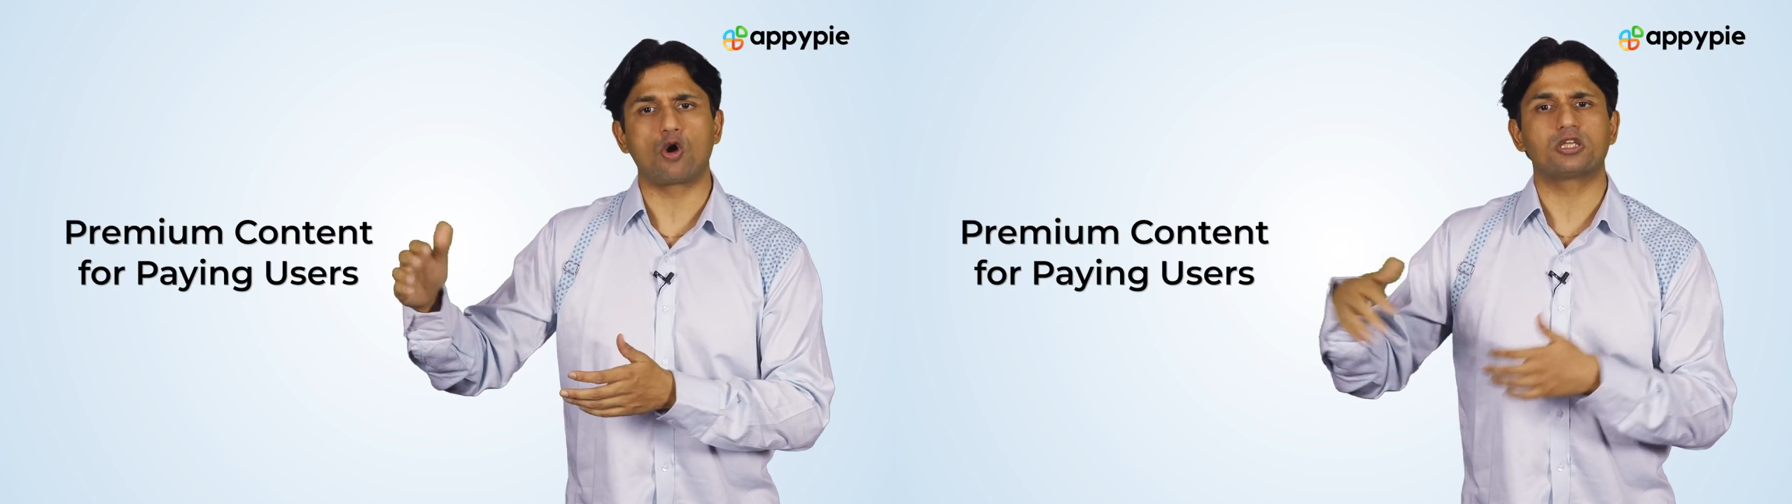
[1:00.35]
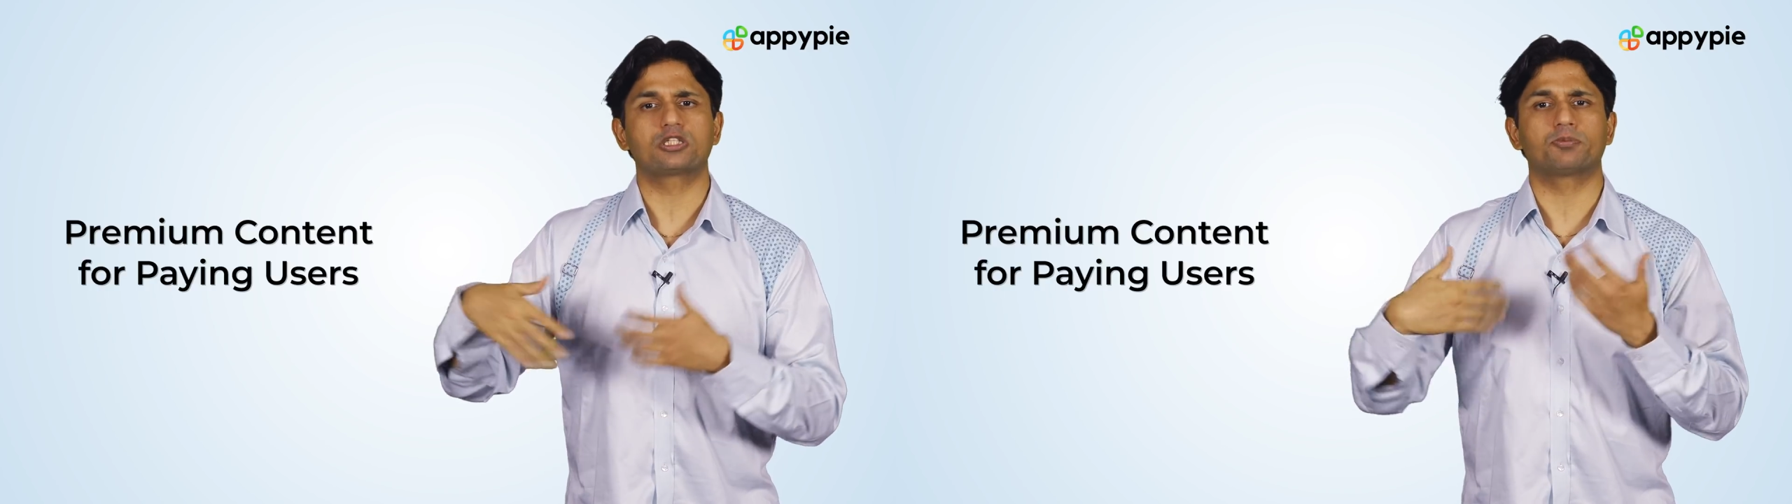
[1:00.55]

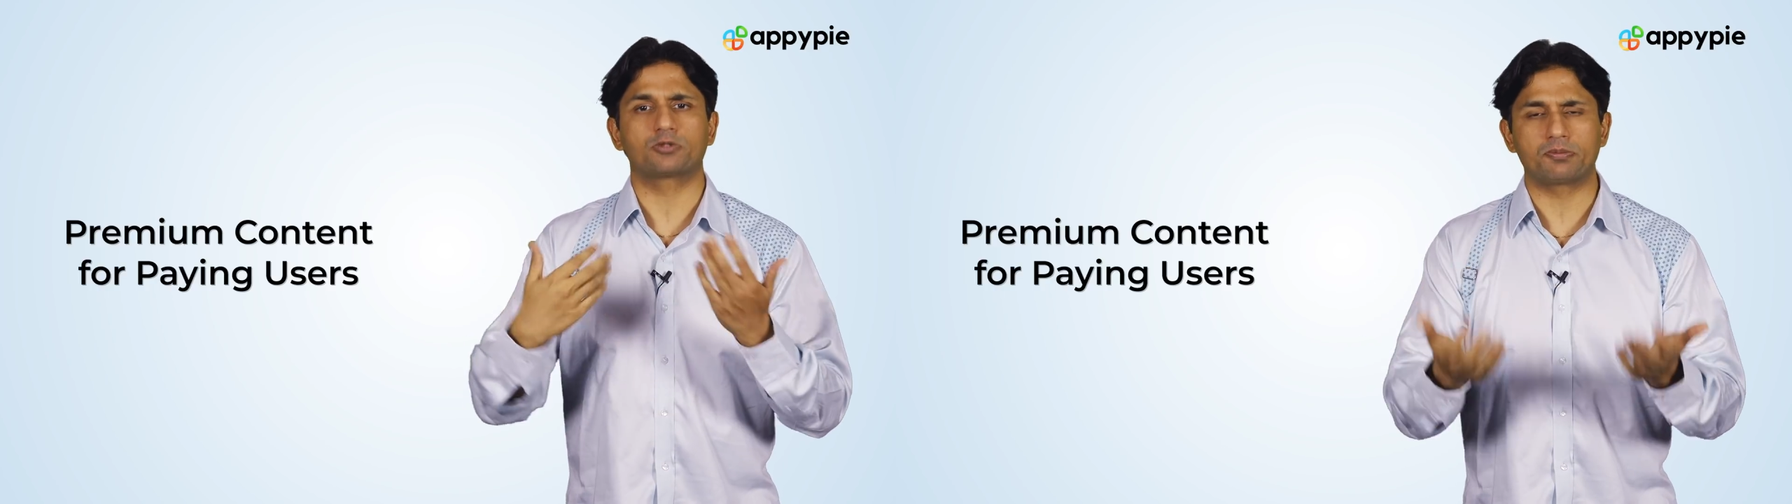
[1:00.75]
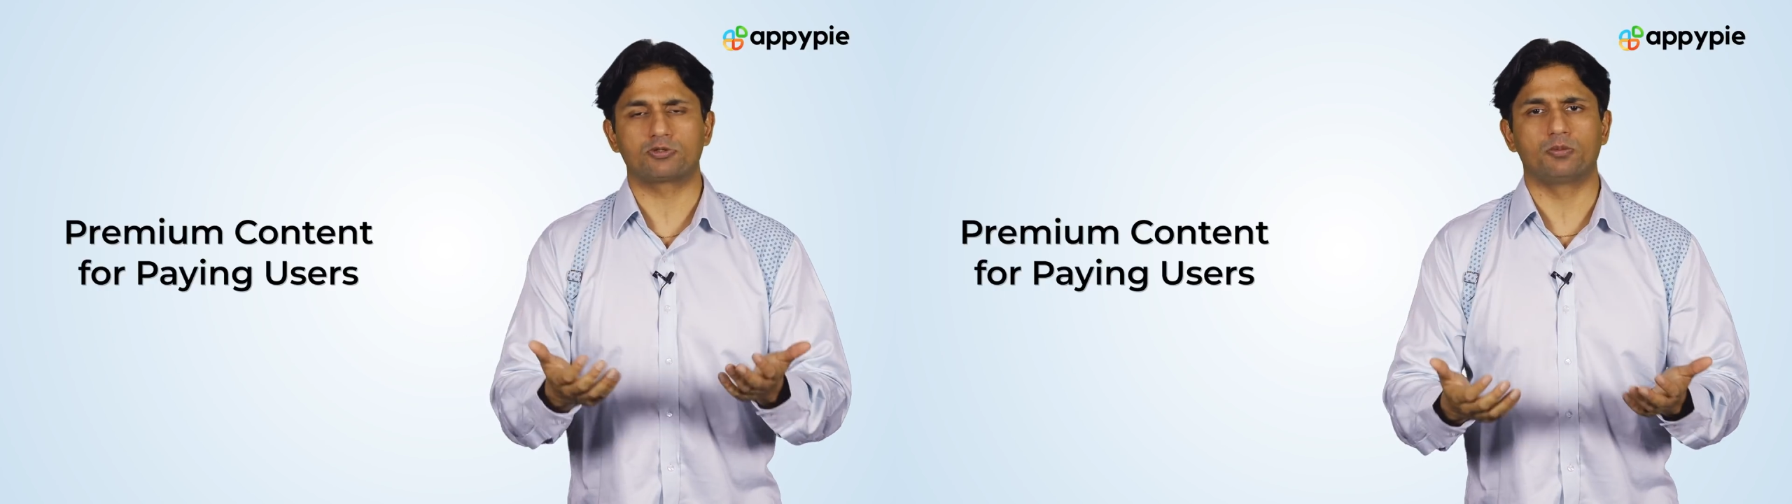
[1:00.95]
on a
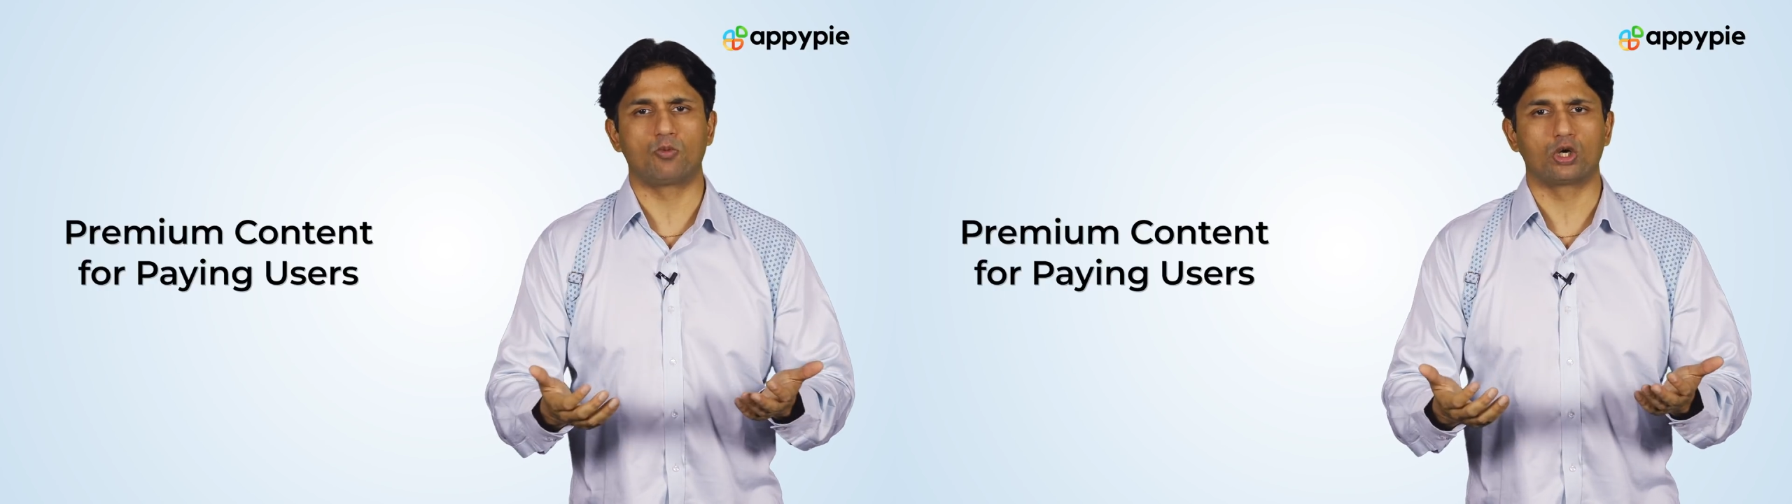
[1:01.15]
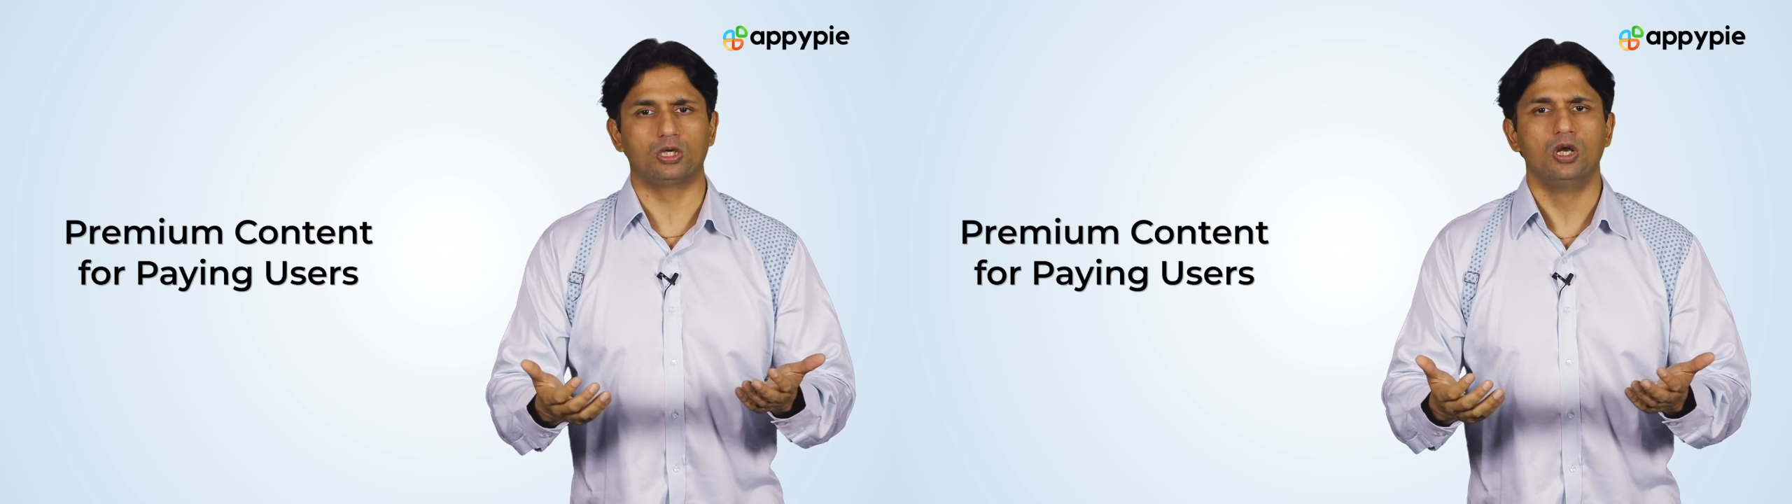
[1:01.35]
subscription
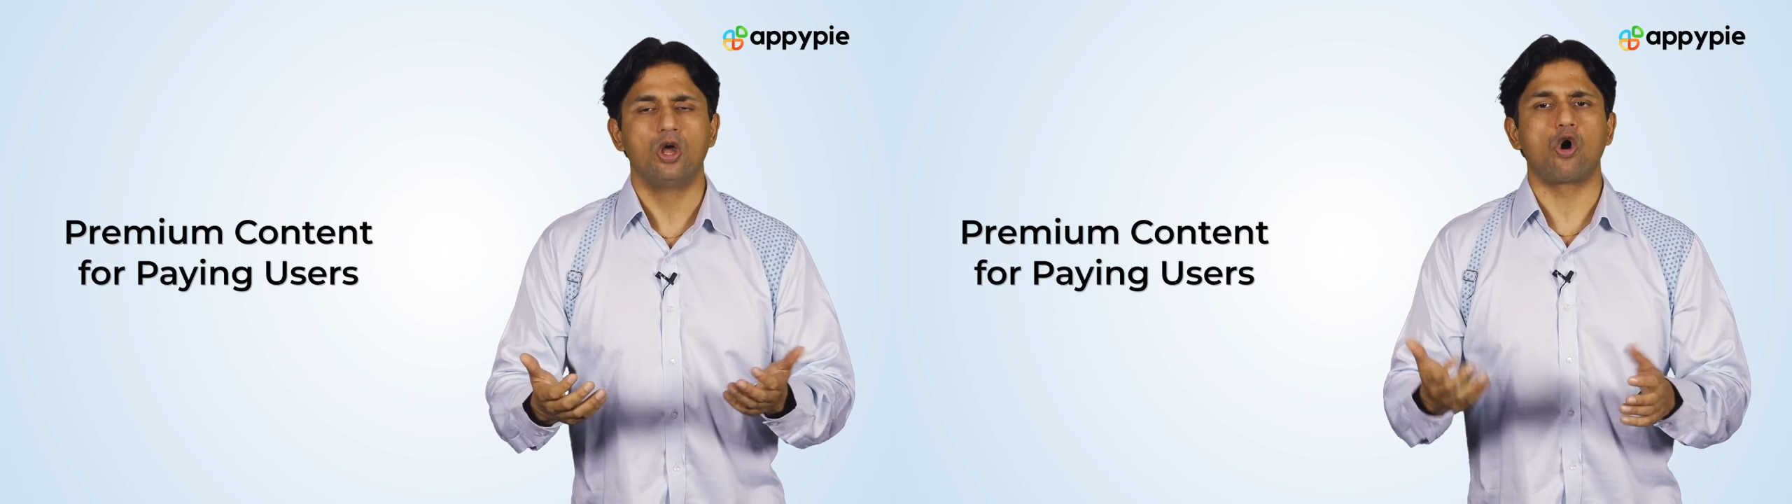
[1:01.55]
model